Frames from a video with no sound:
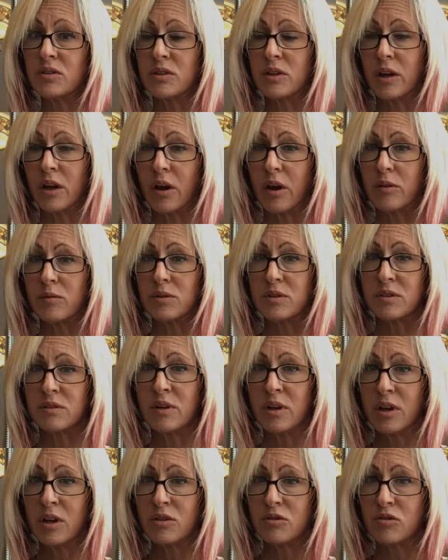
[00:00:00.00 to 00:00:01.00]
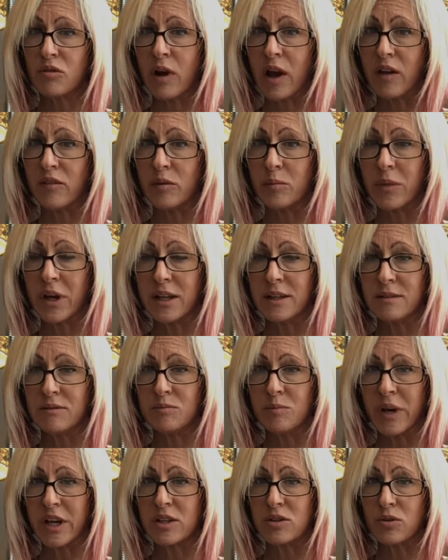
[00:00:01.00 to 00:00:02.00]
You know, I was driving my,
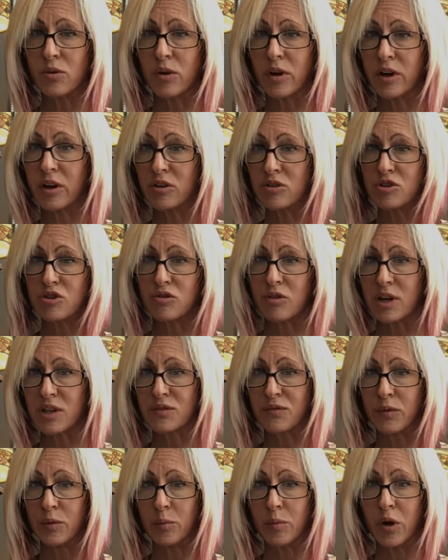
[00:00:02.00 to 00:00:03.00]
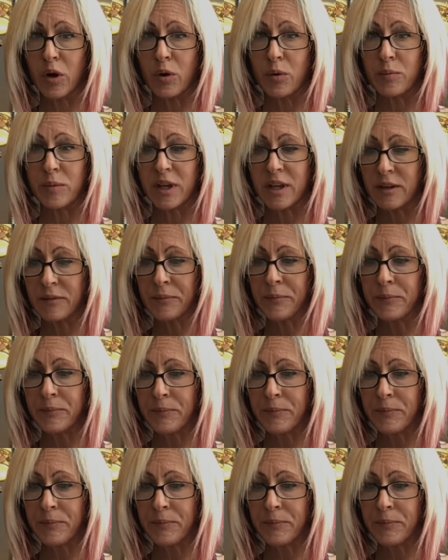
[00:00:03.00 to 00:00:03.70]
my daughter, stressful moment.